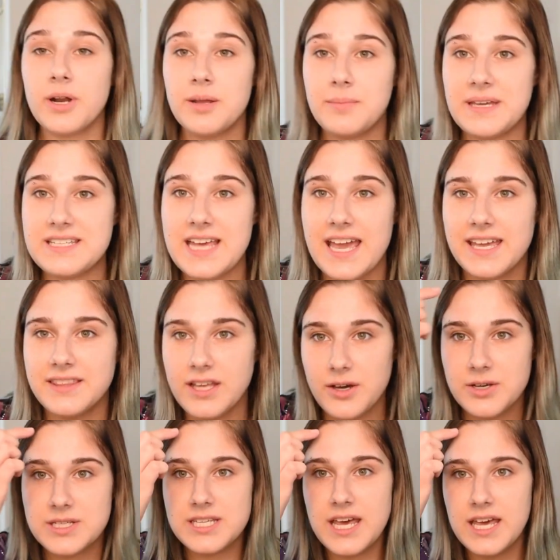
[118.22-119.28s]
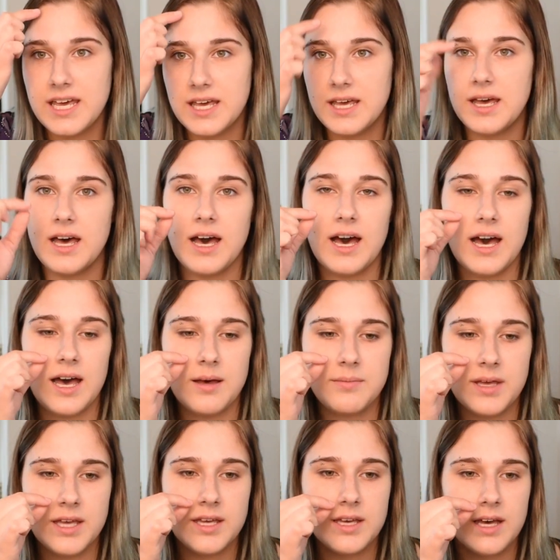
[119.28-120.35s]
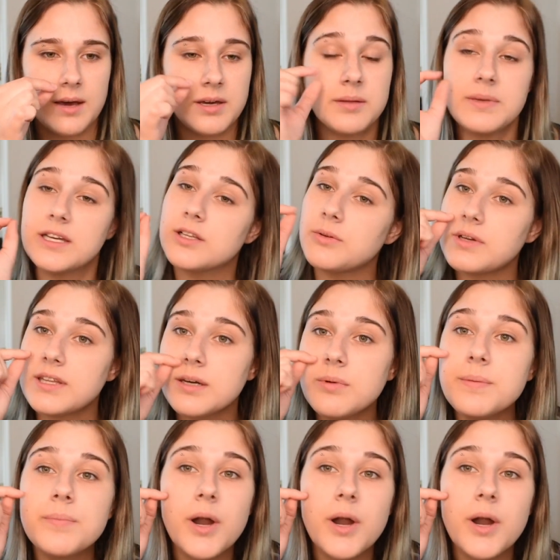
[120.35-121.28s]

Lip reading: gonna be taking those, I'm gonna be gluing them with